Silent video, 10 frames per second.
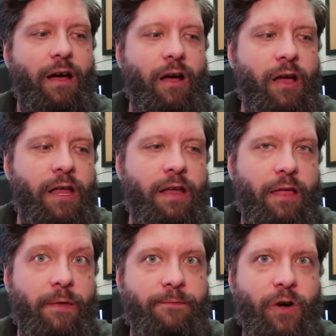on
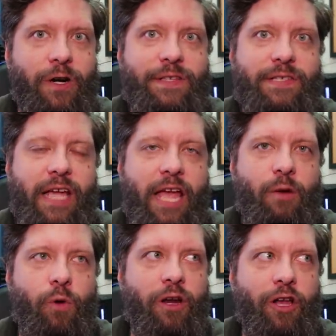the first,
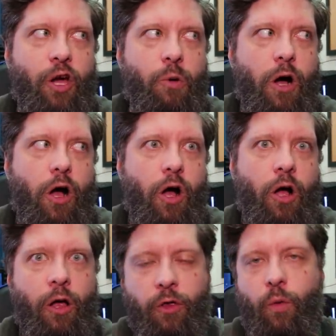and we're going to go
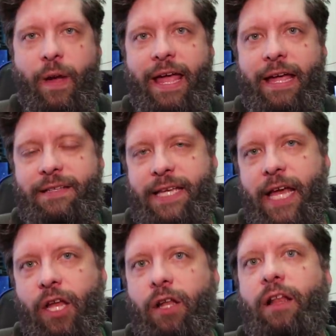all the way
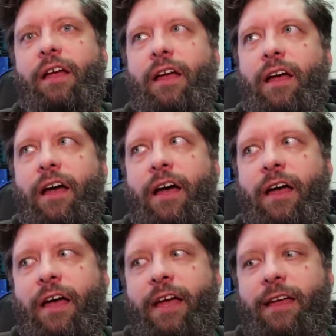till.
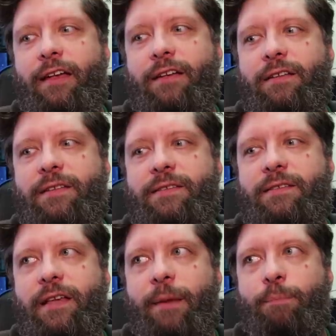Uh,
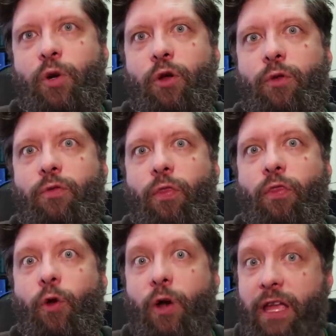December
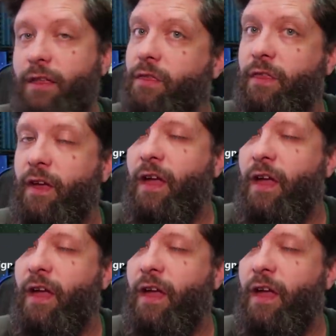30th.